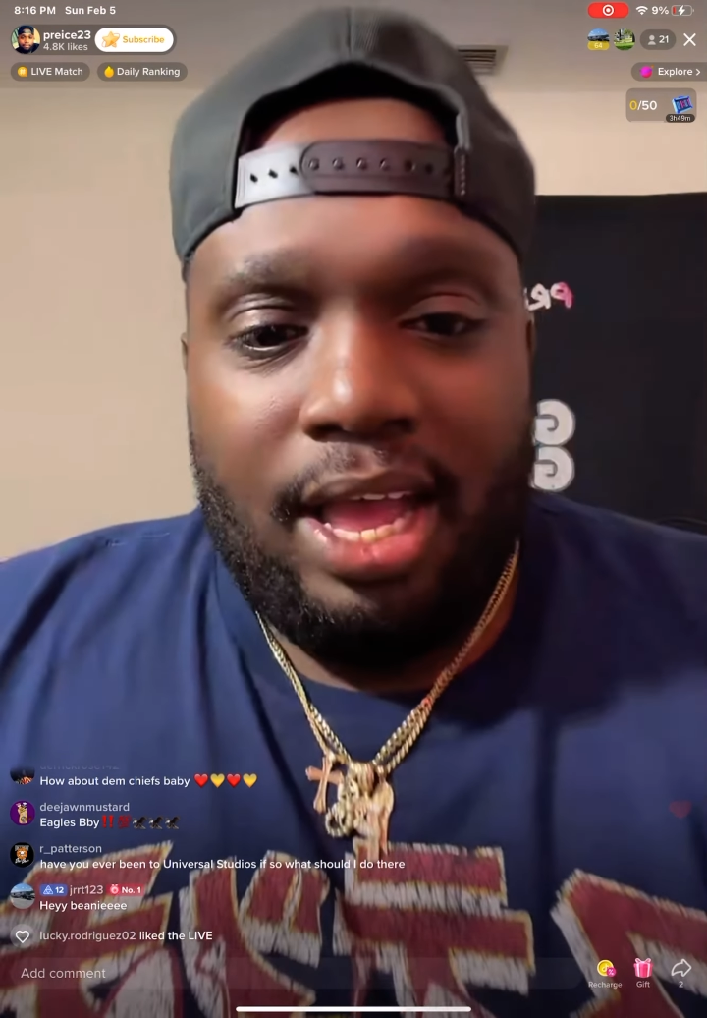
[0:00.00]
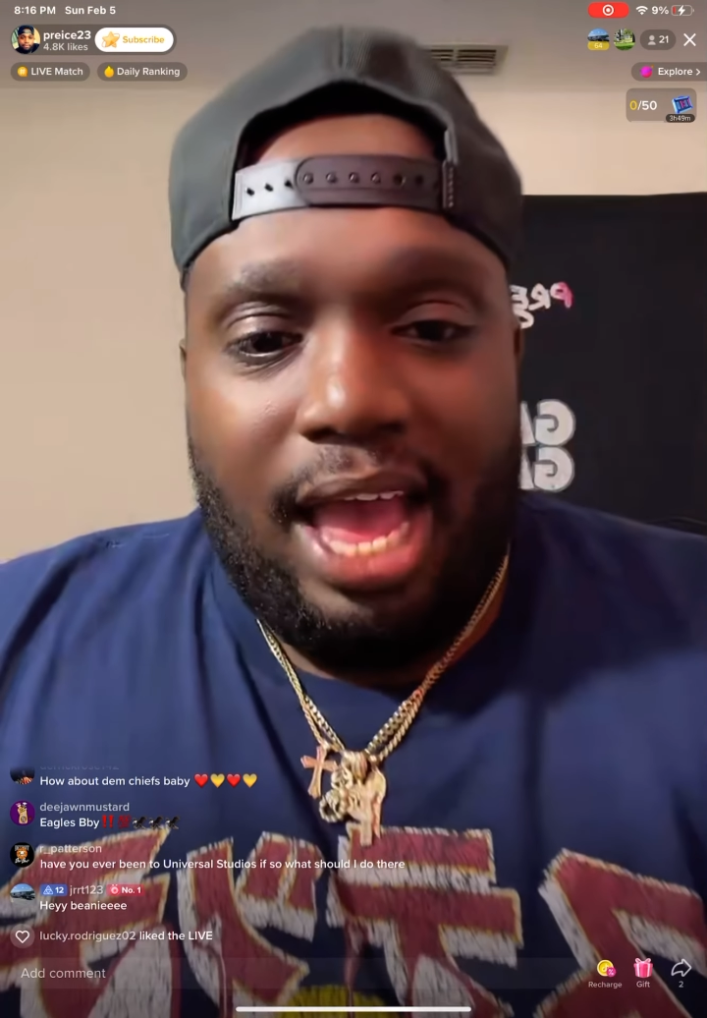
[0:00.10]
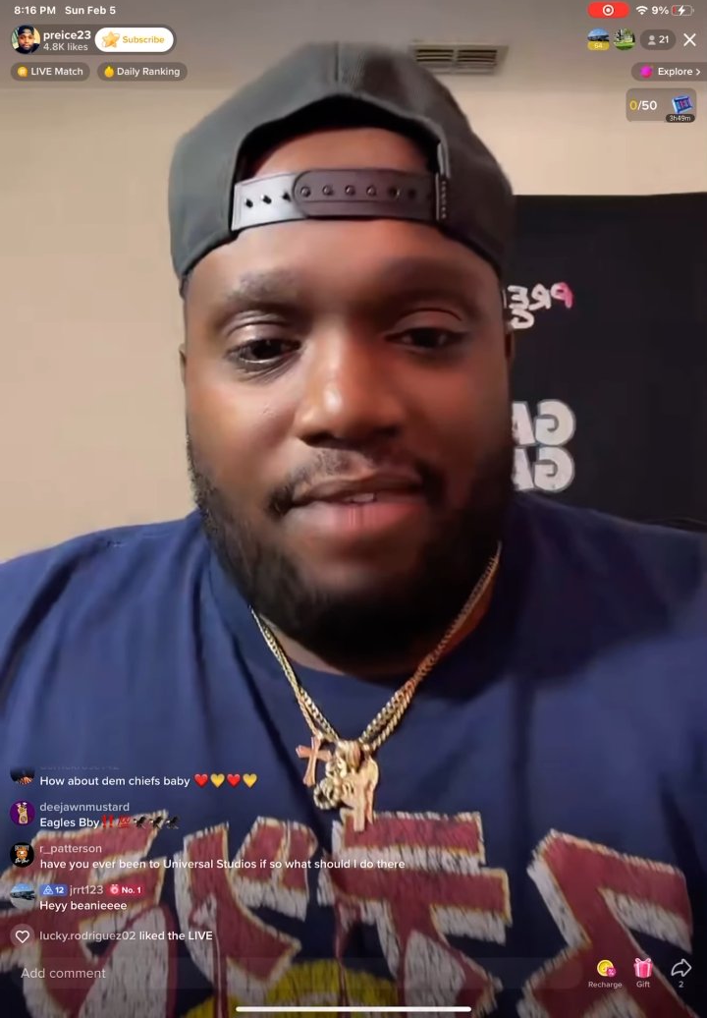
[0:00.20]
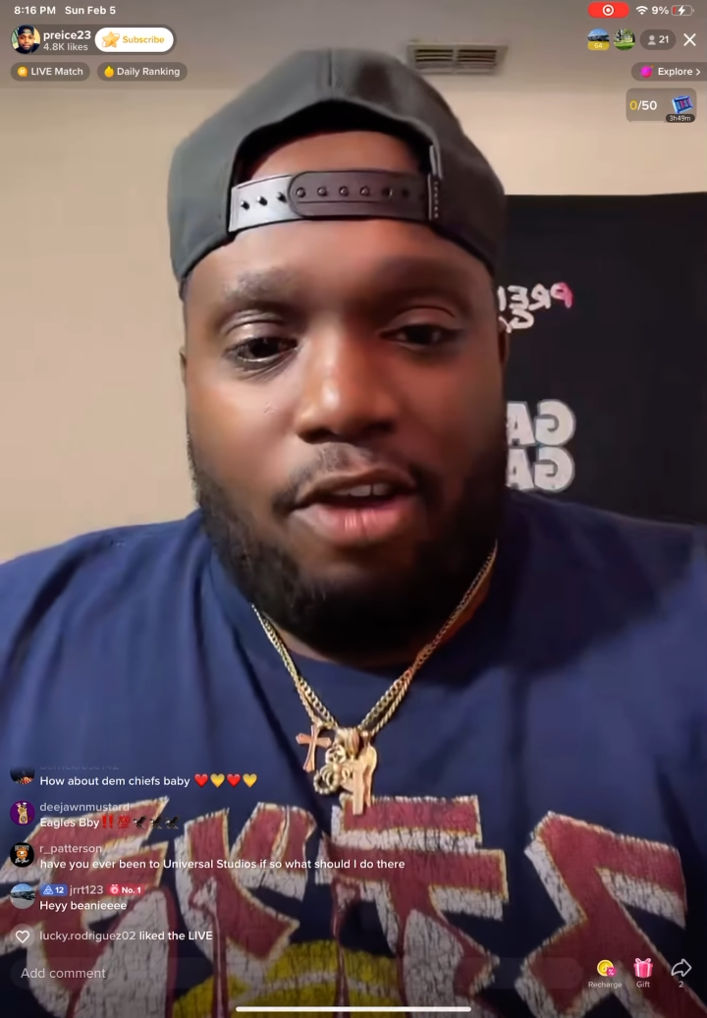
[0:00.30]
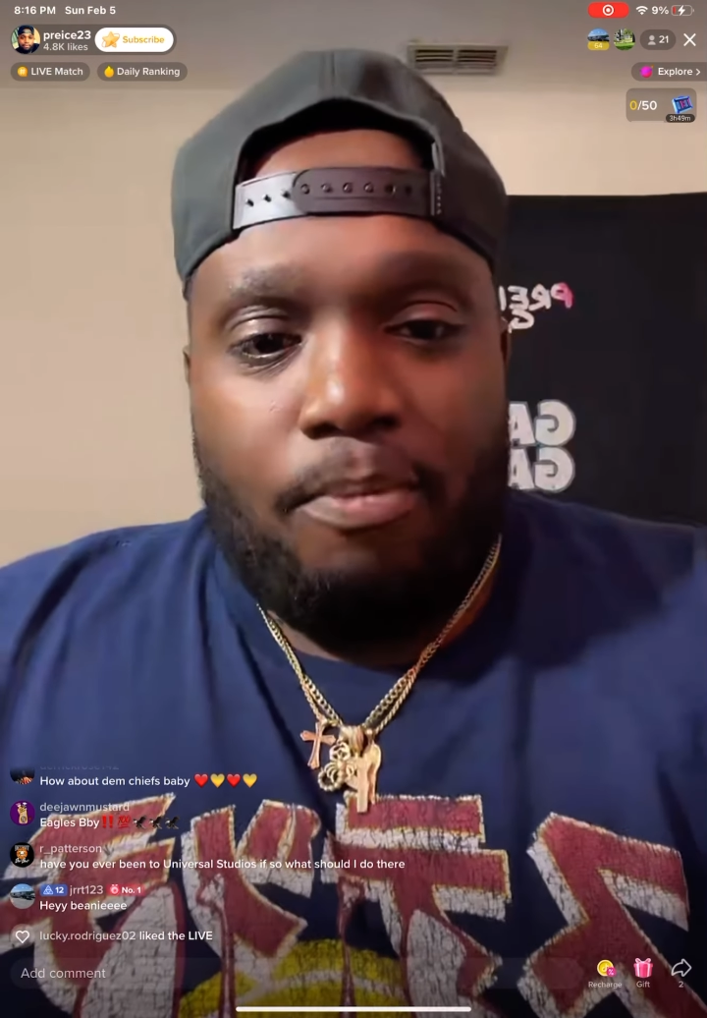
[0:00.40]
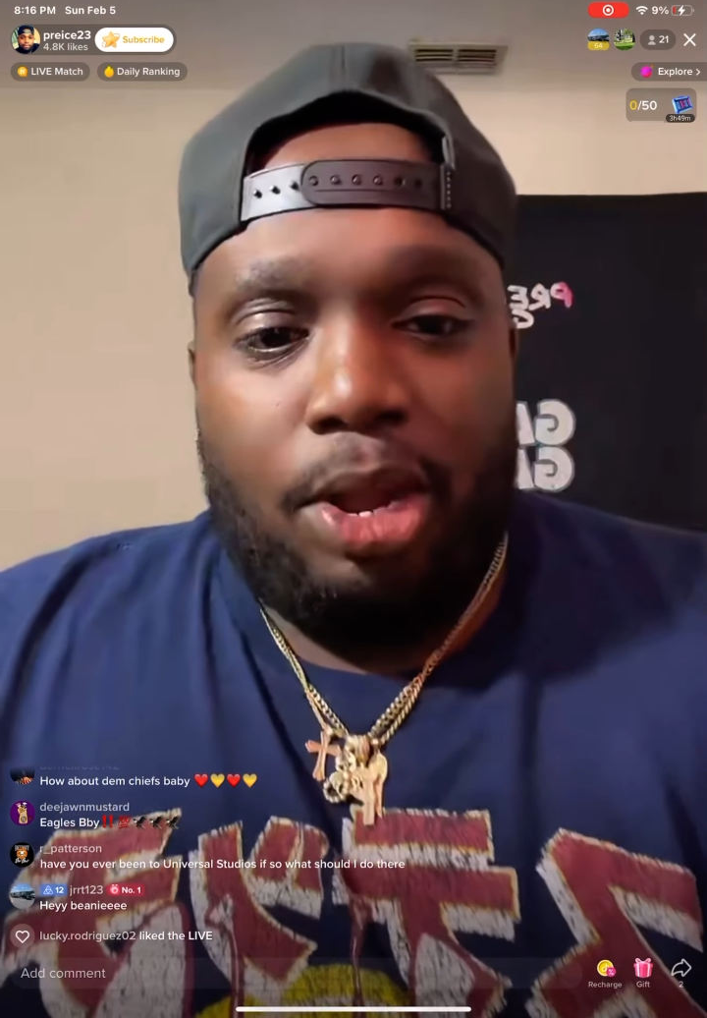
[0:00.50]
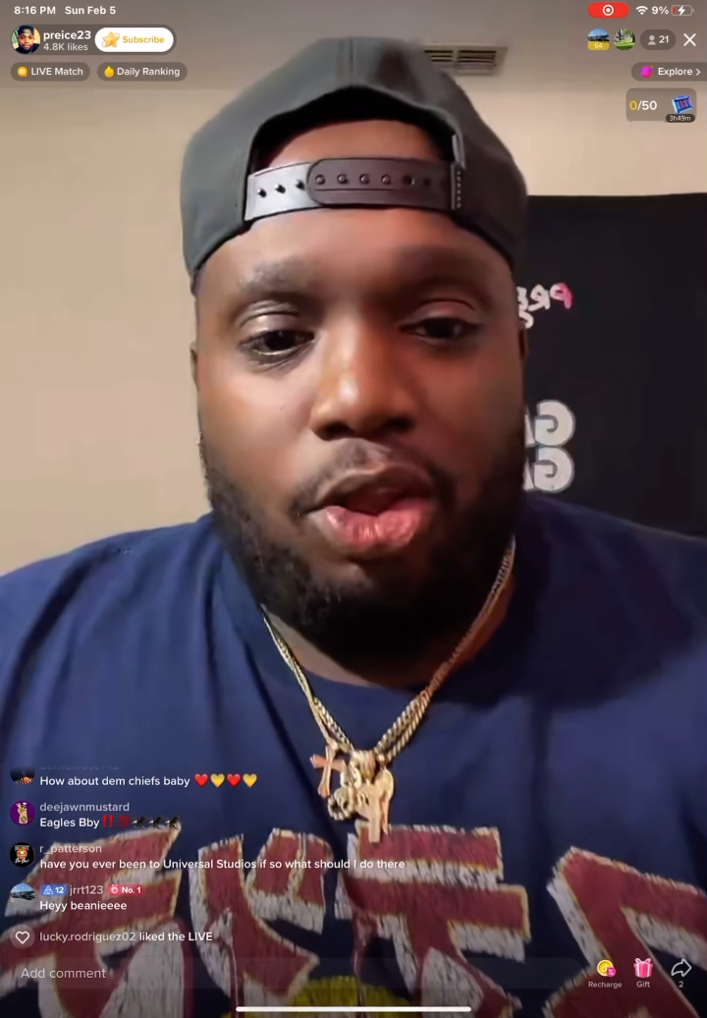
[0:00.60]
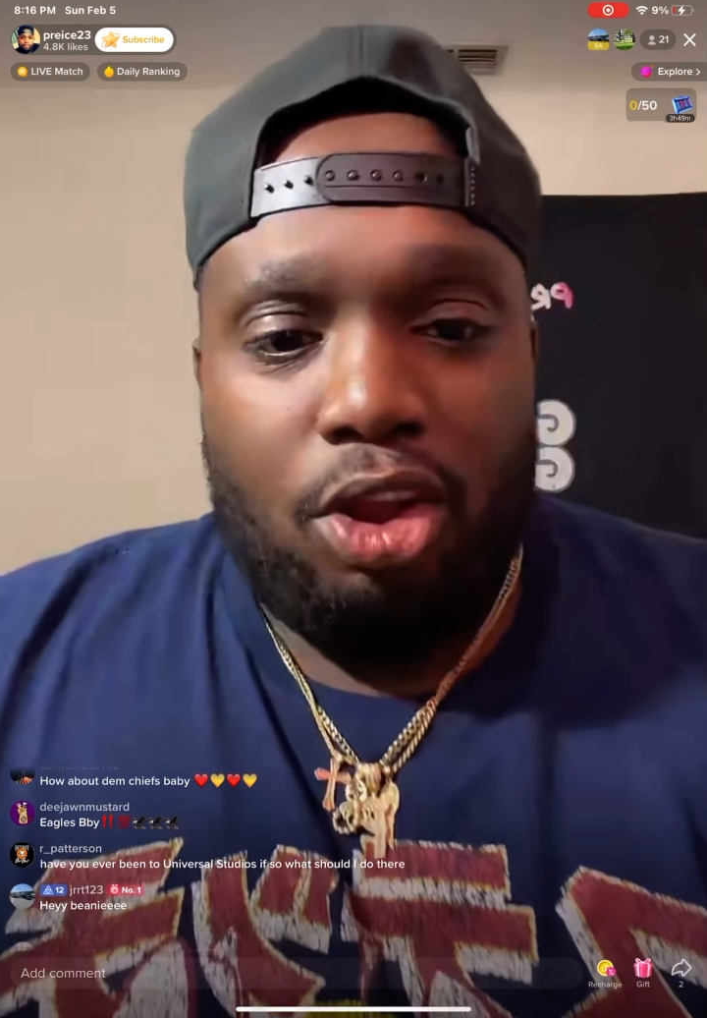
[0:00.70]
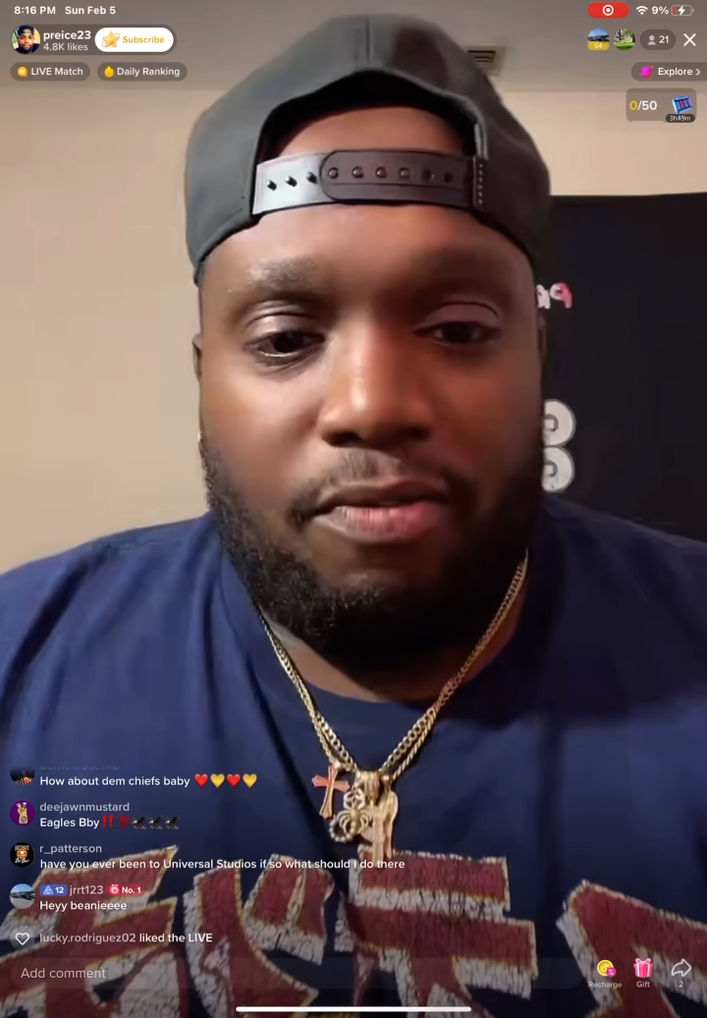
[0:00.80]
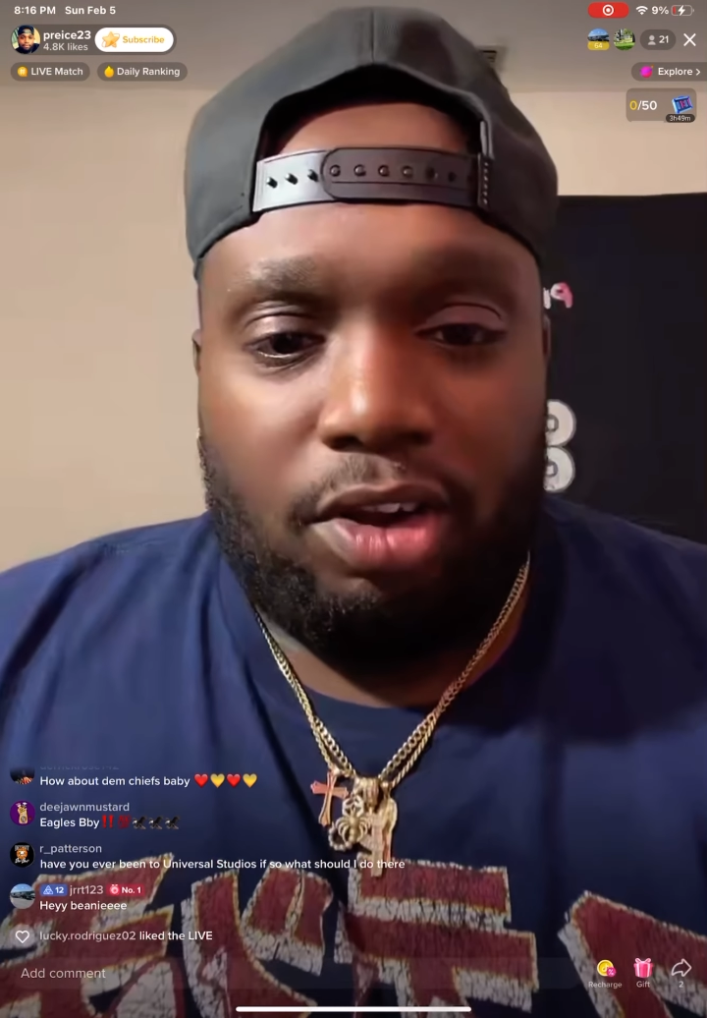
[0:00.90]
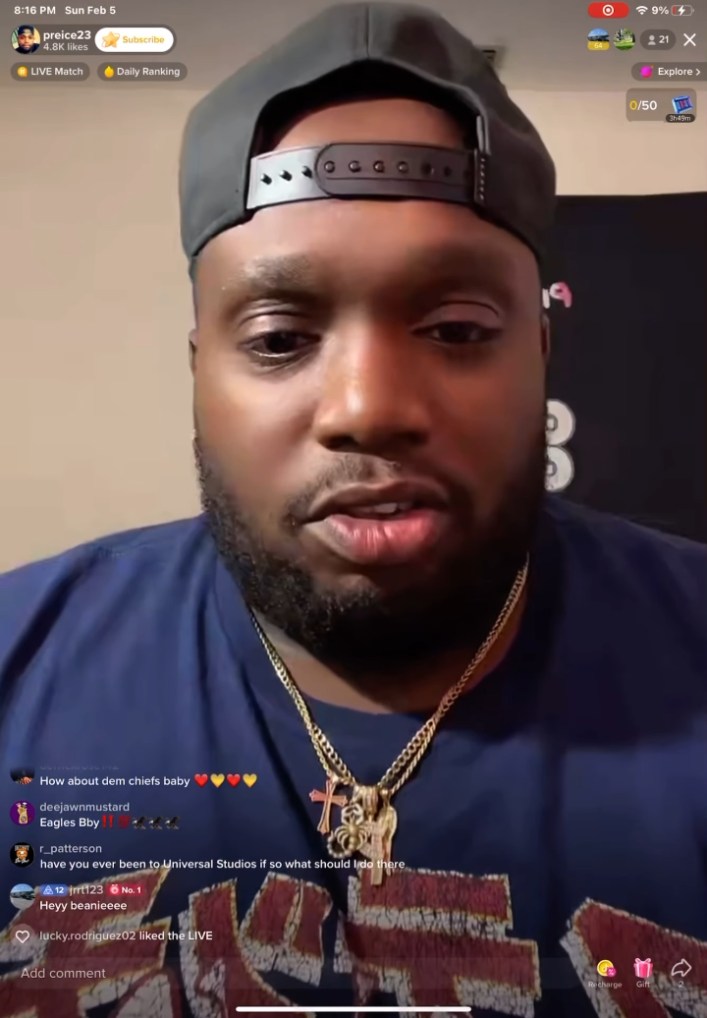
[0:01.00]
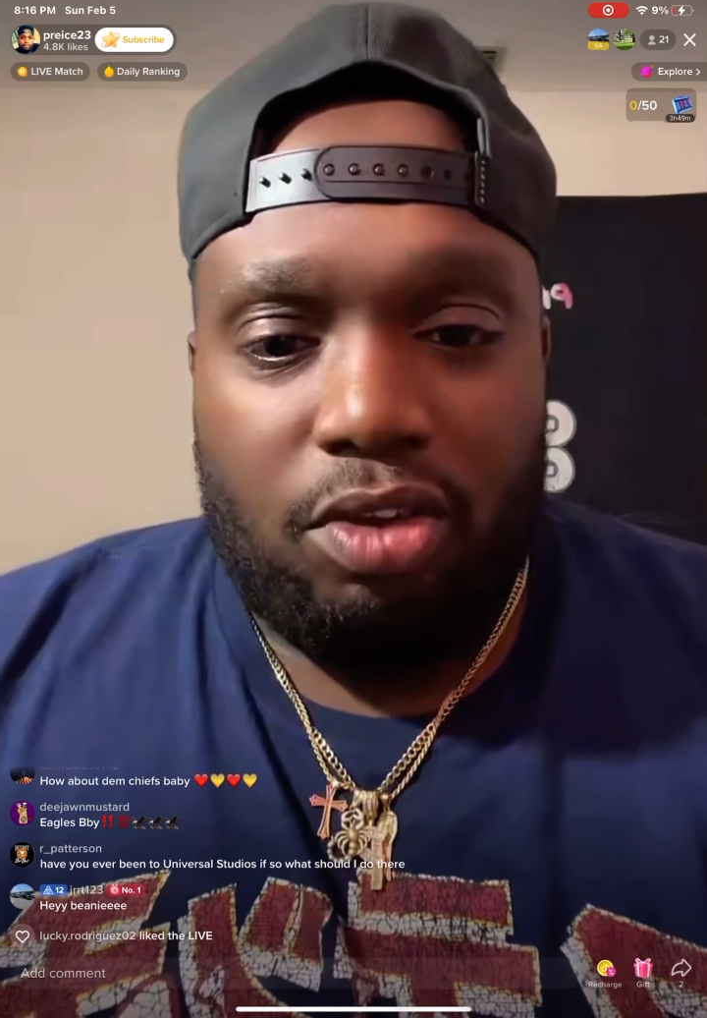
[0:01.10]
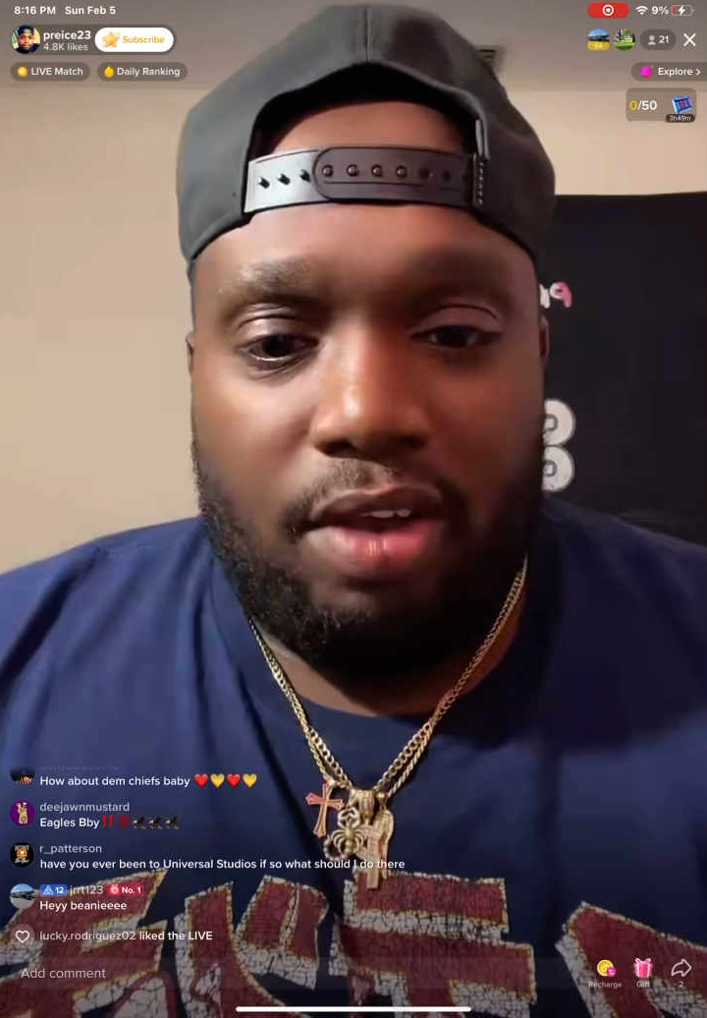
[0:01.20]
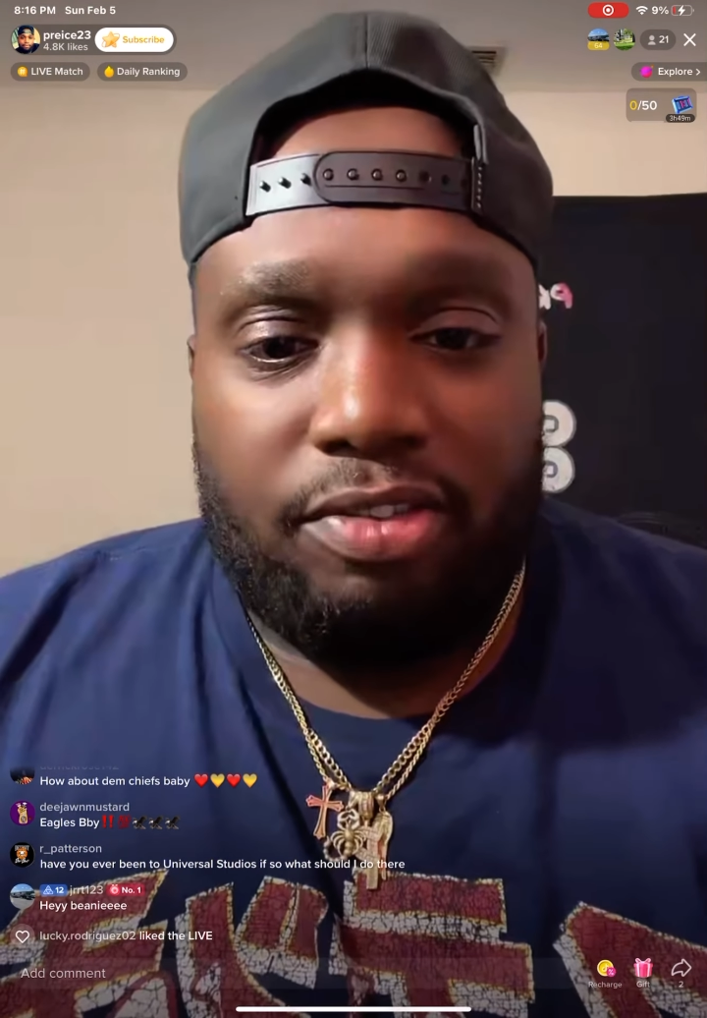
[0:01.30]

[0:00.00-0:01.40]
Have you ever been to Universal?